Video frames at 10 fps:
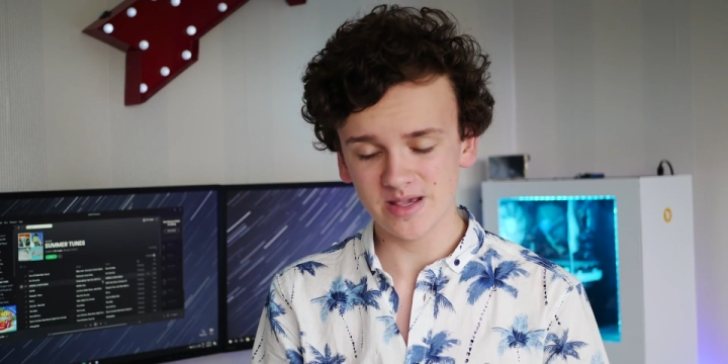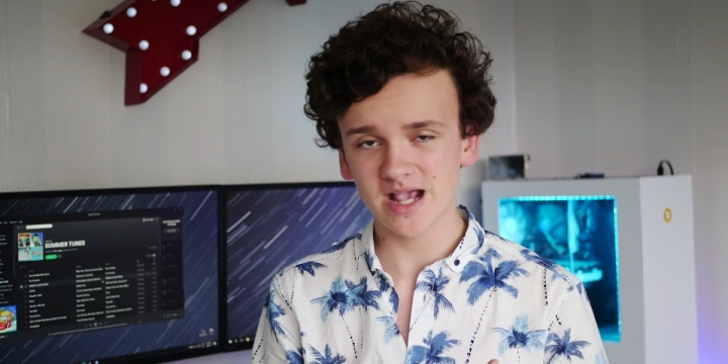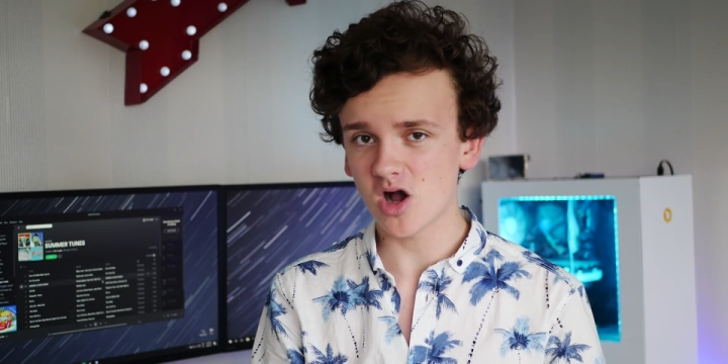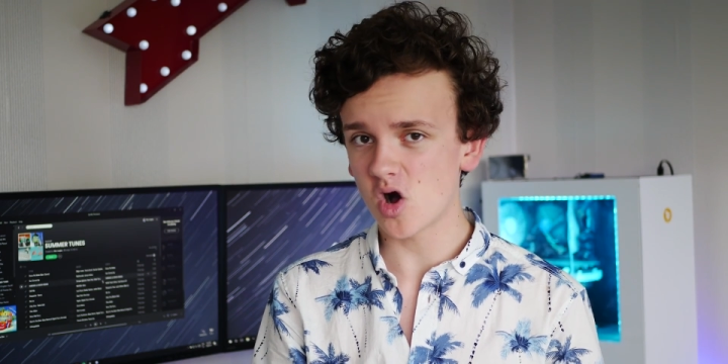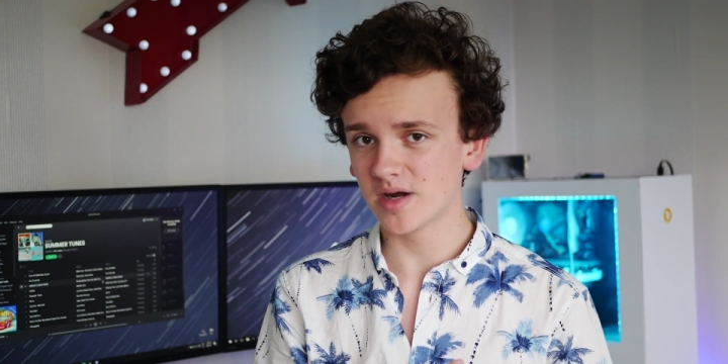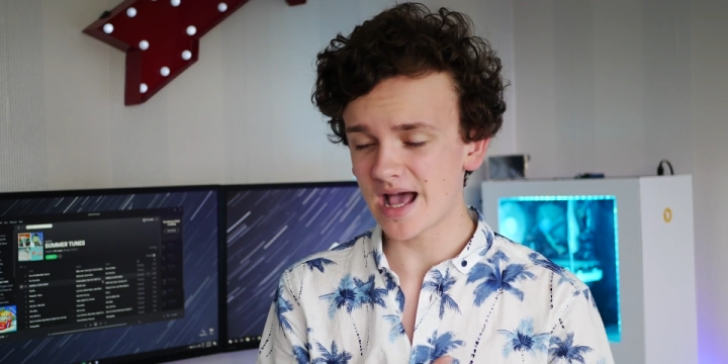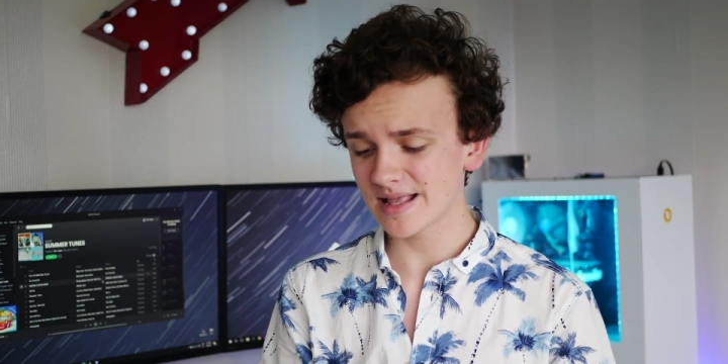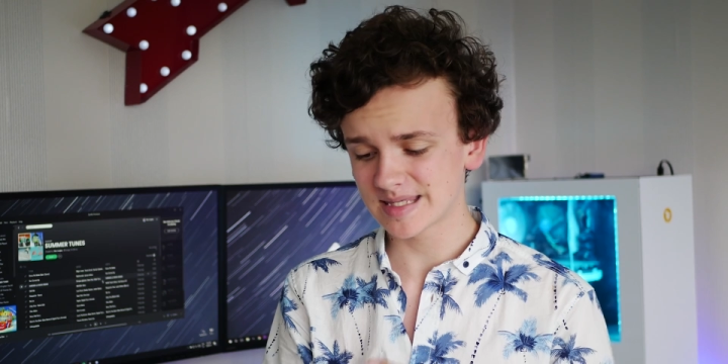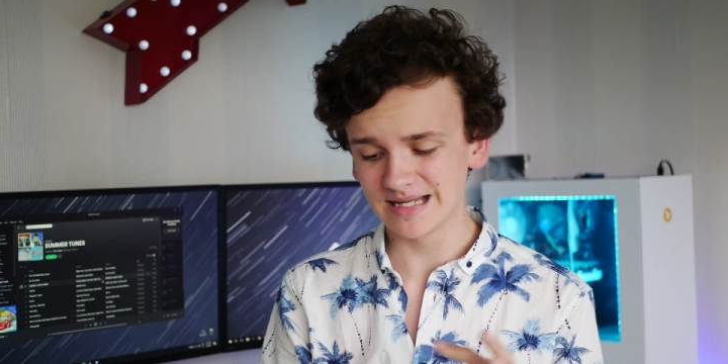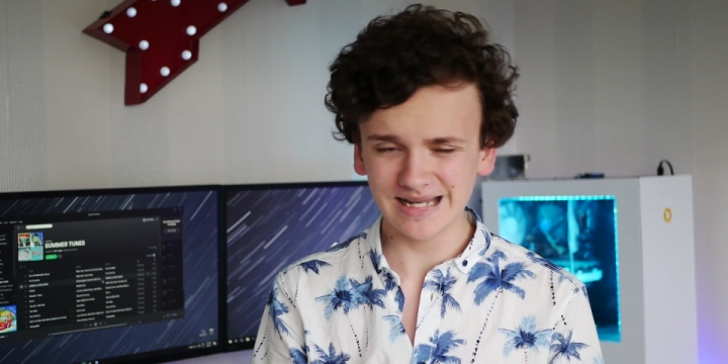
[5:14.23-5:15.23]
being on
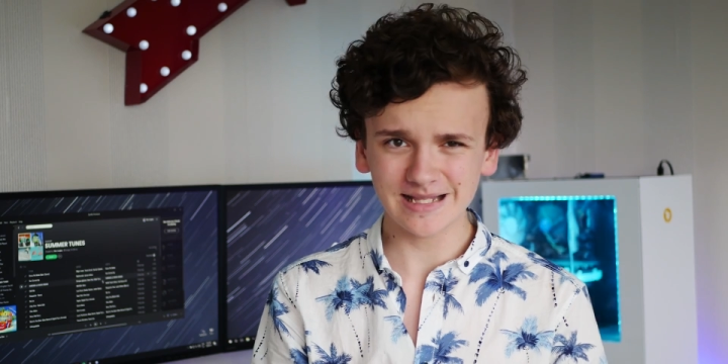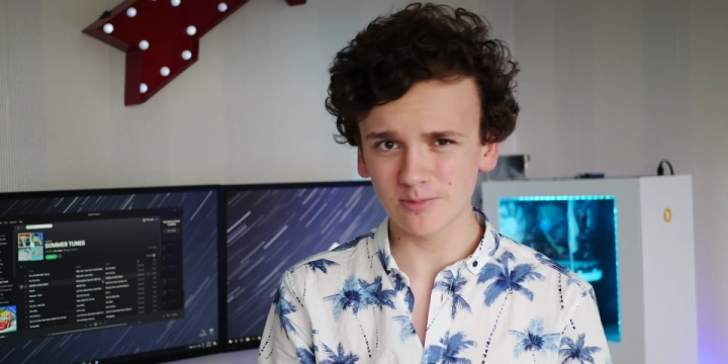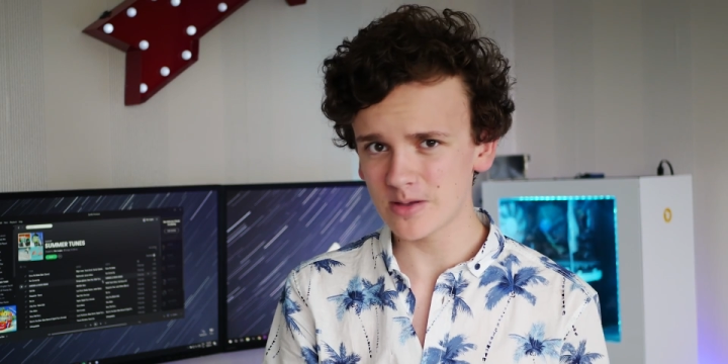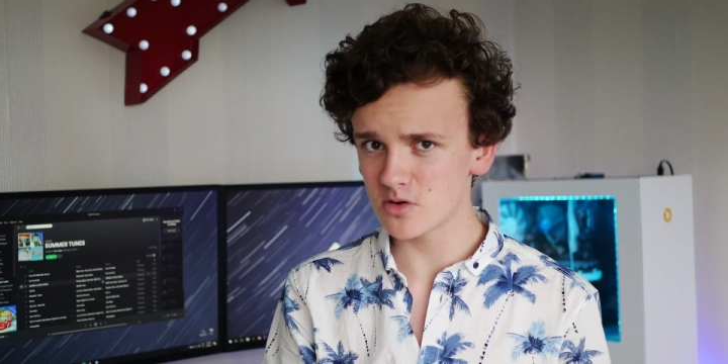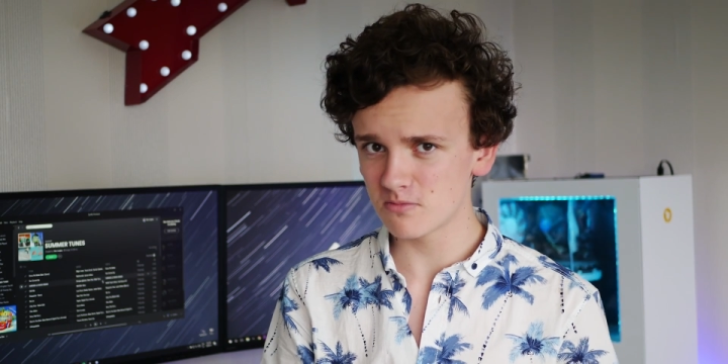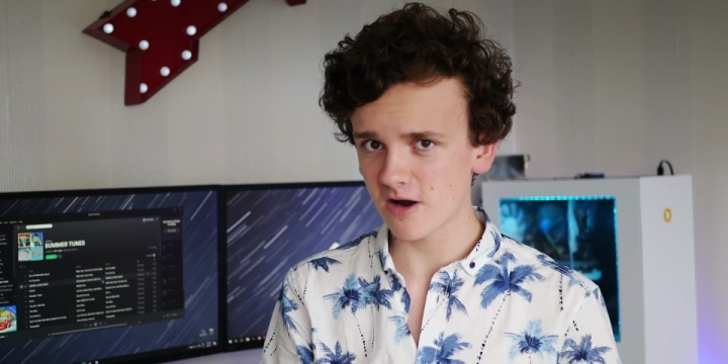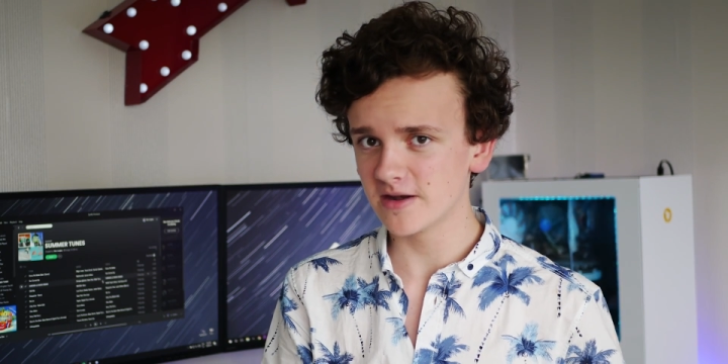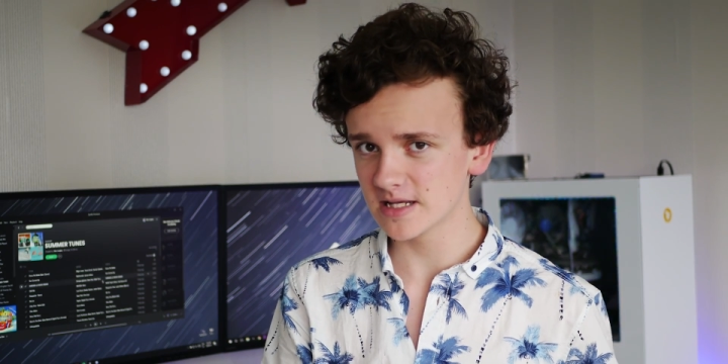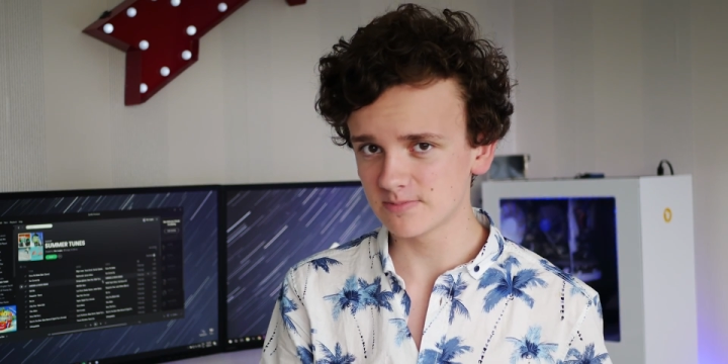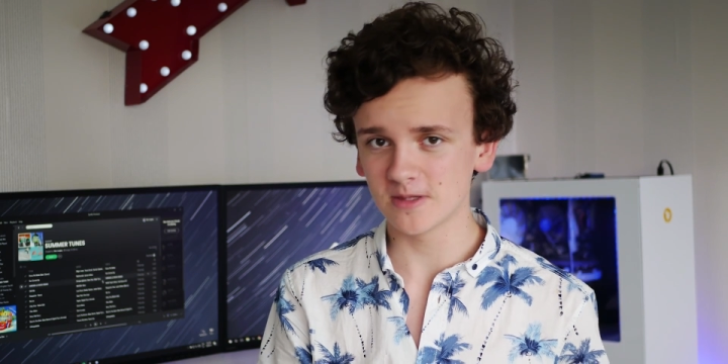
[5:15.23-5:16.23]
adds a little bit more
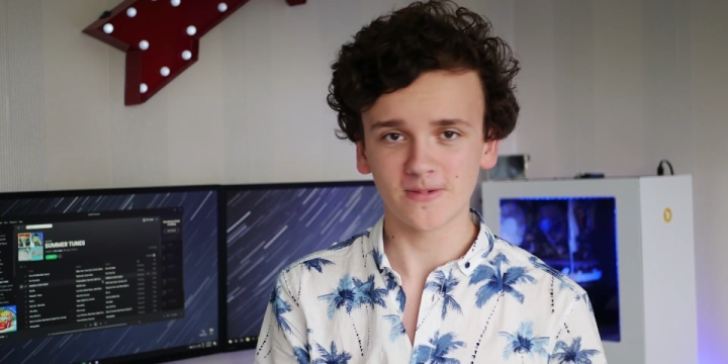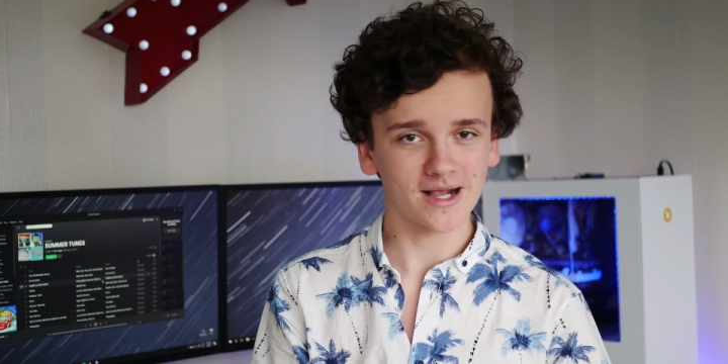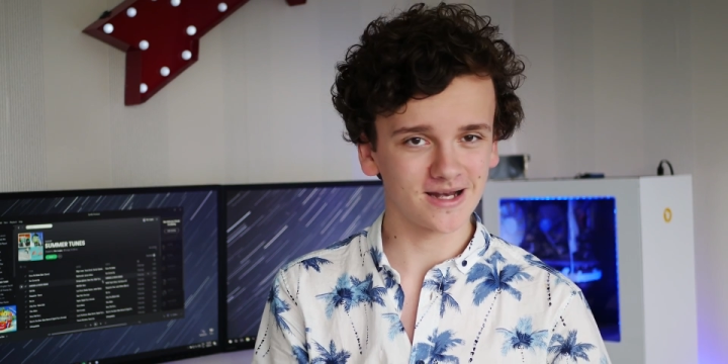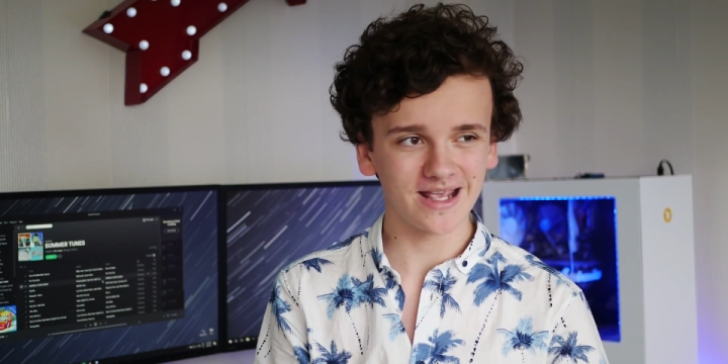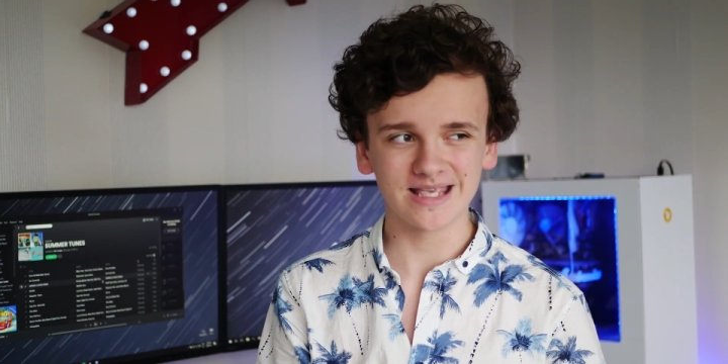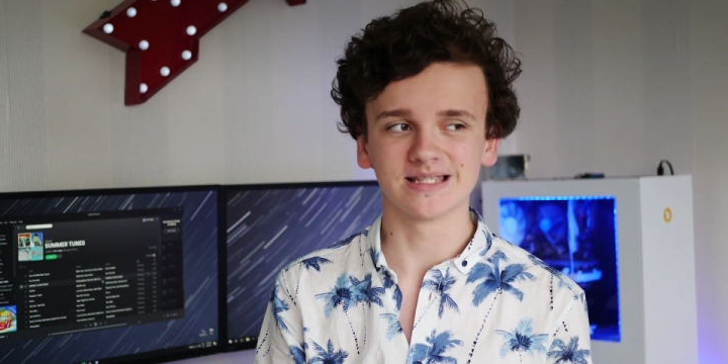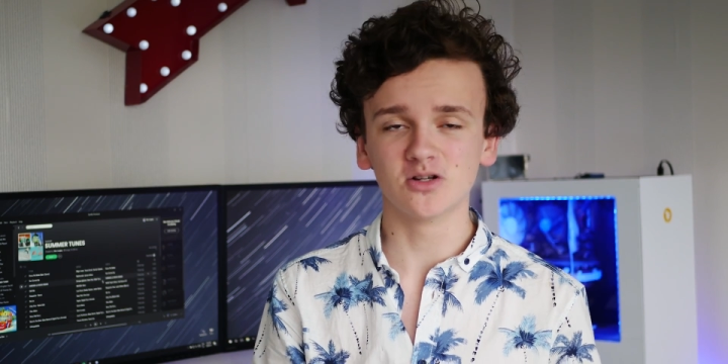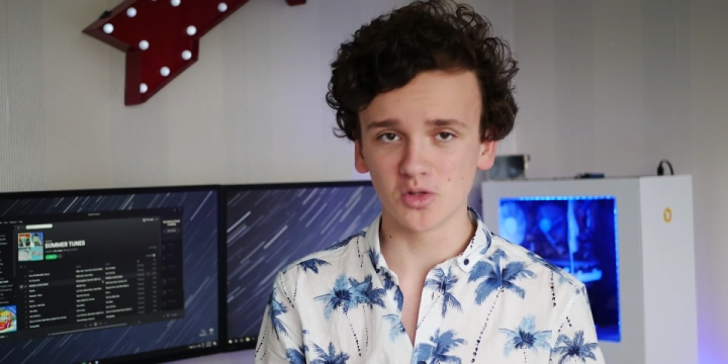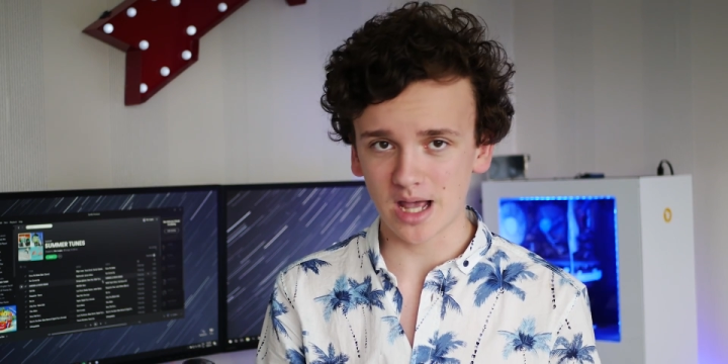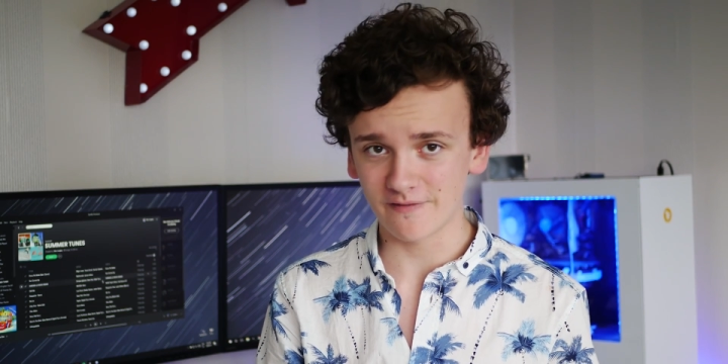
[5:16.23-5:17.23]
brightness, but the backlight isn't all that